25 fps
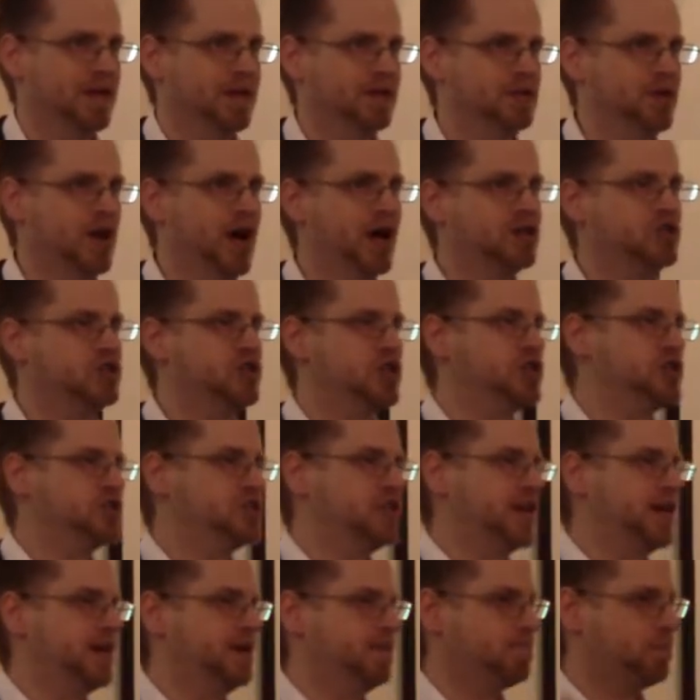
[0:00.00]
Not
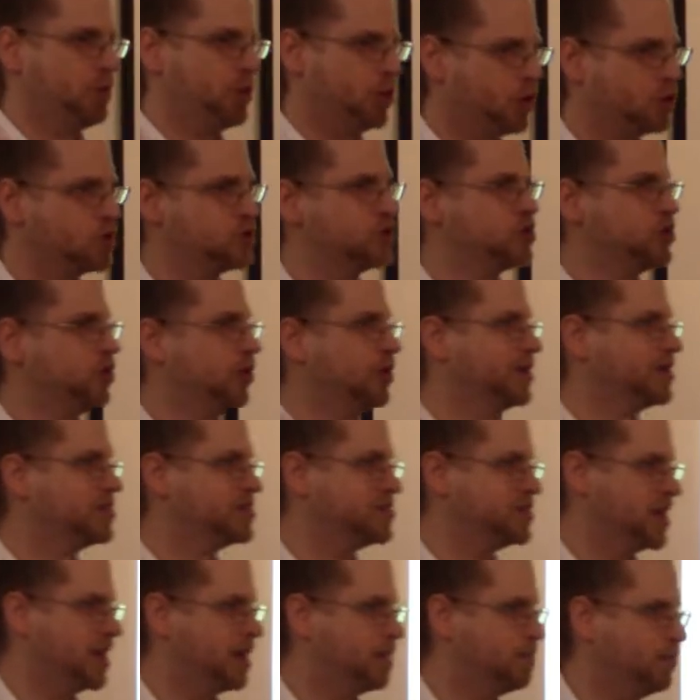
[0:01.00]
just a personal
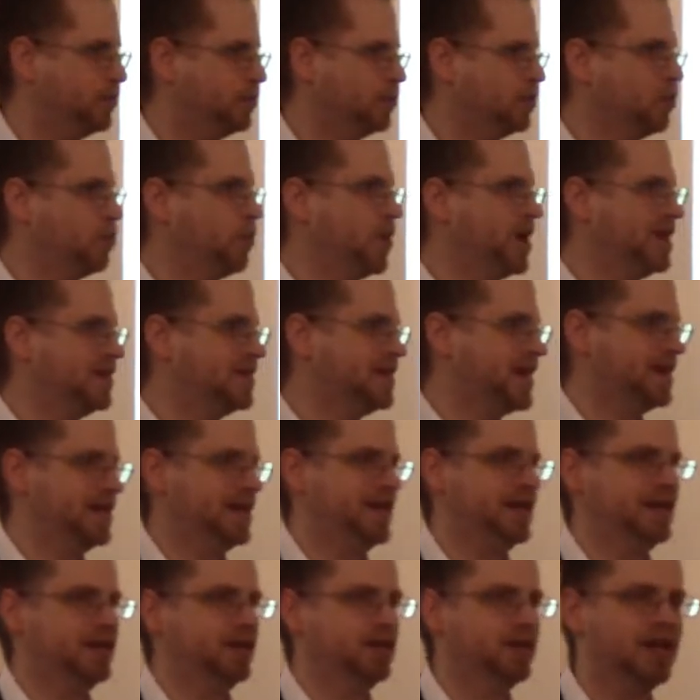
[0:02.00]
example in the way
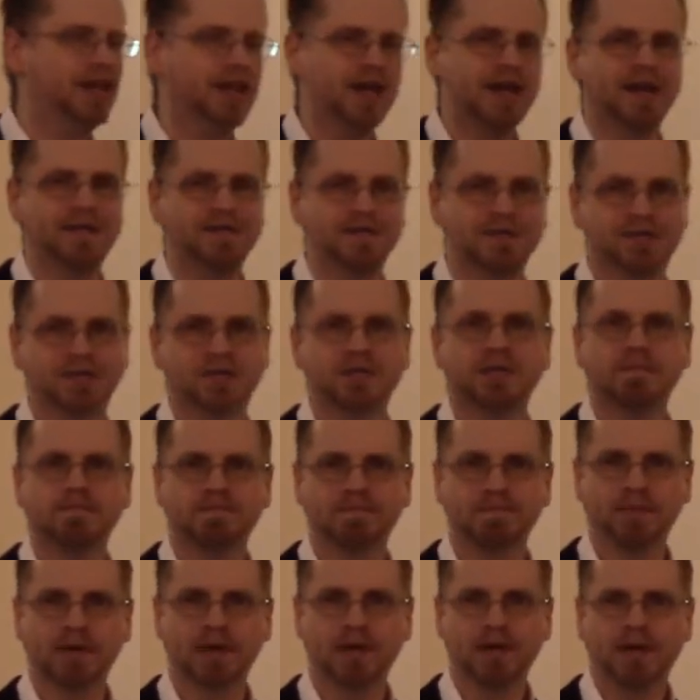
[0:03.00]
that he lives,
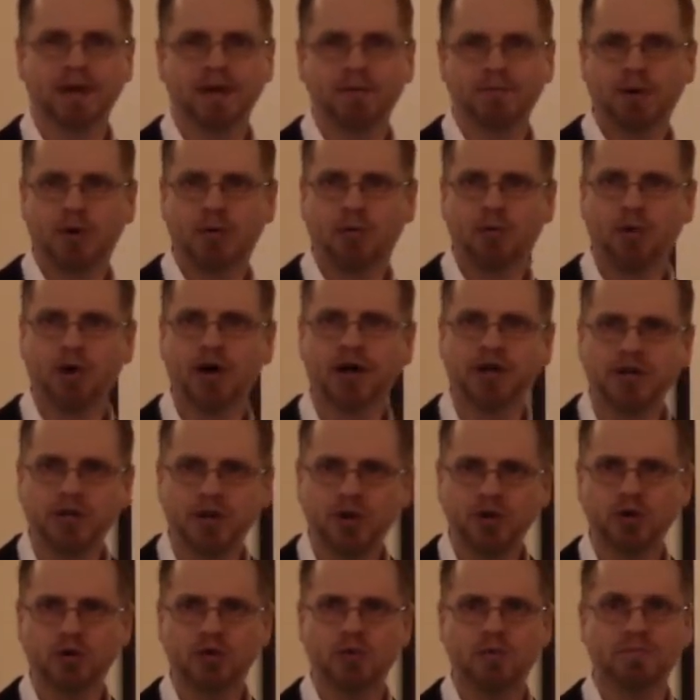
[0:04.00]
but one
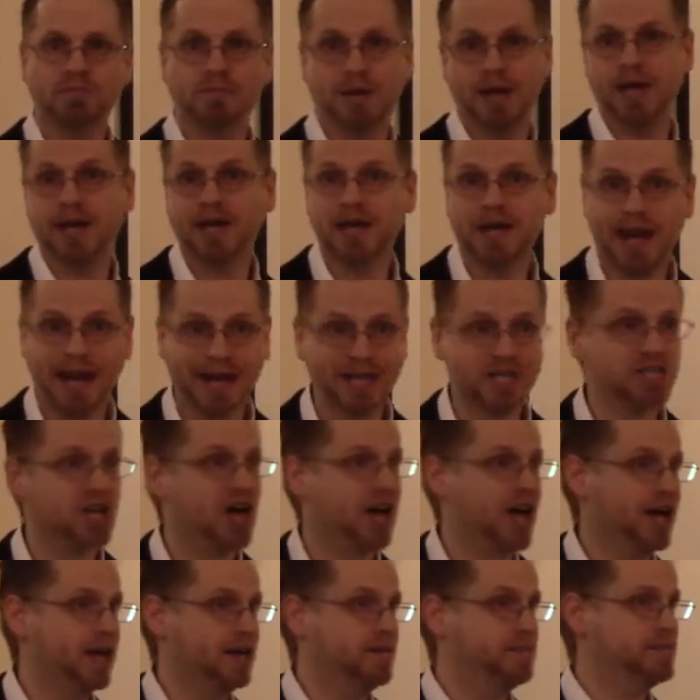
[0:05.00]
who may at
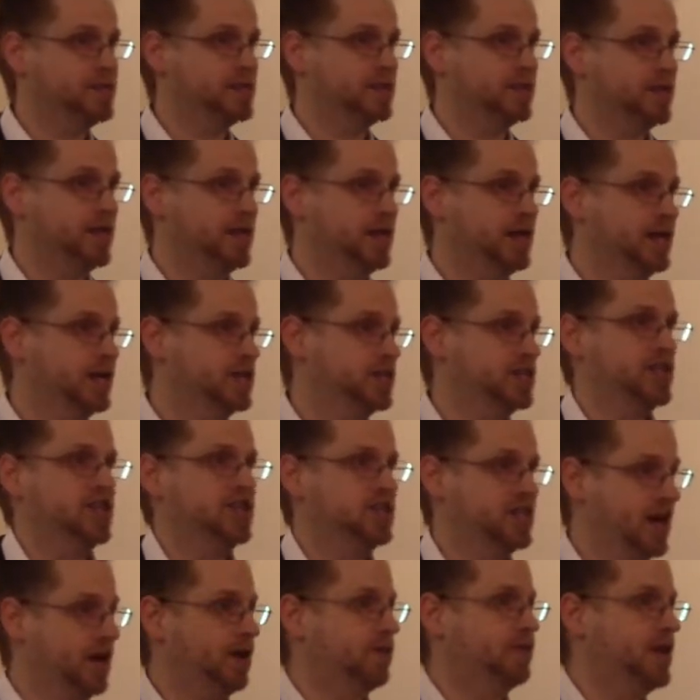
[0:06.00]
times
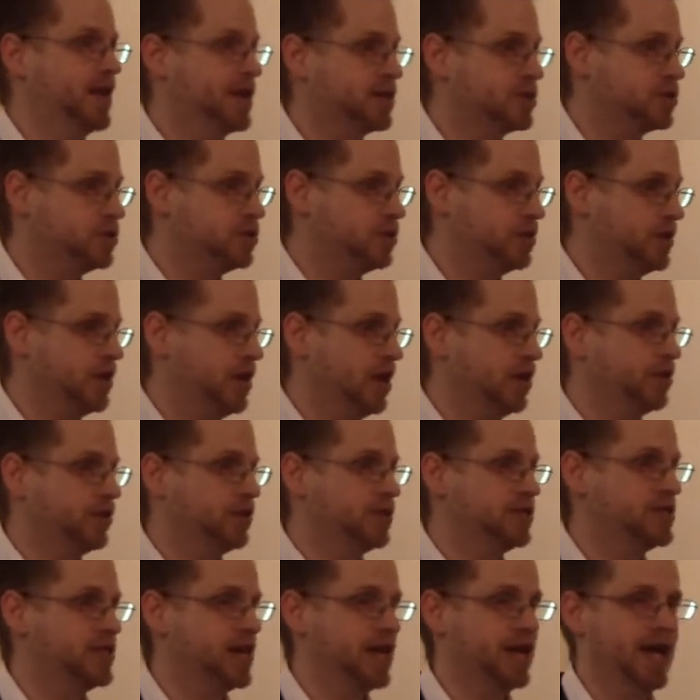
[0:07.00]
sit down next to another
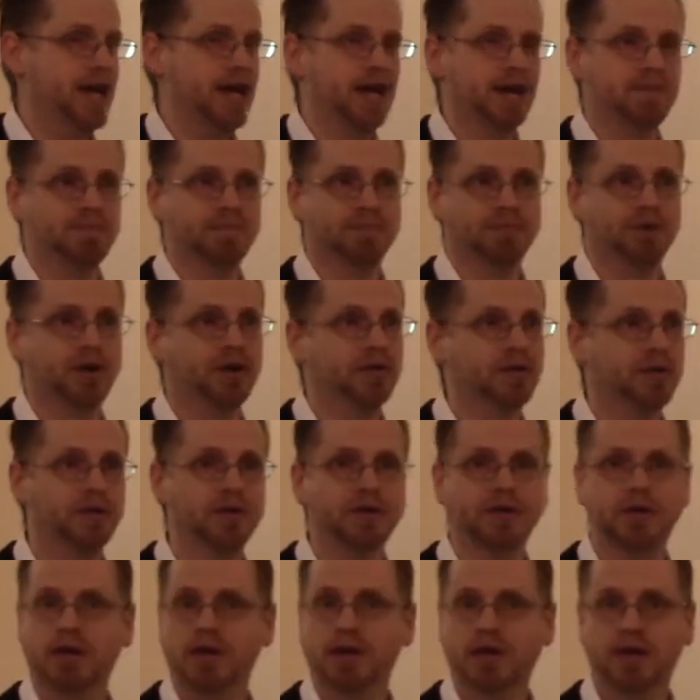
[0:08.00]
and say, hey,
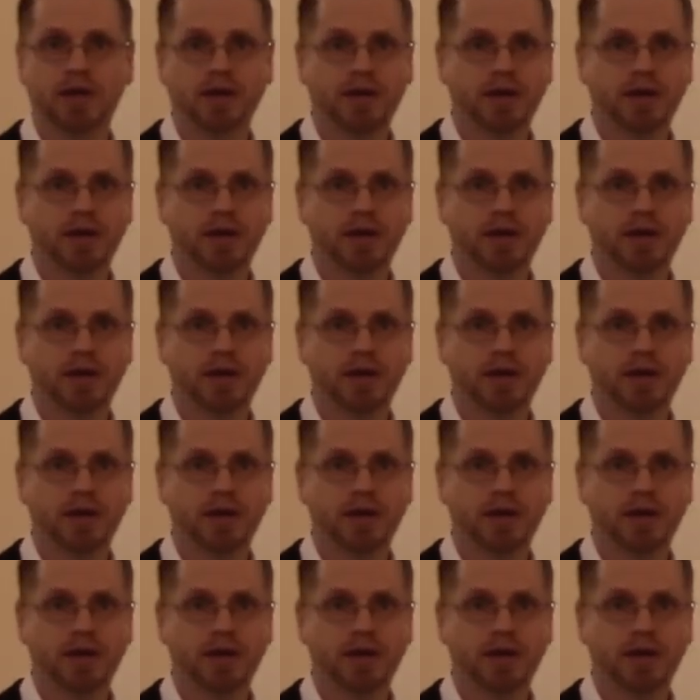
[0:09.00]
brother,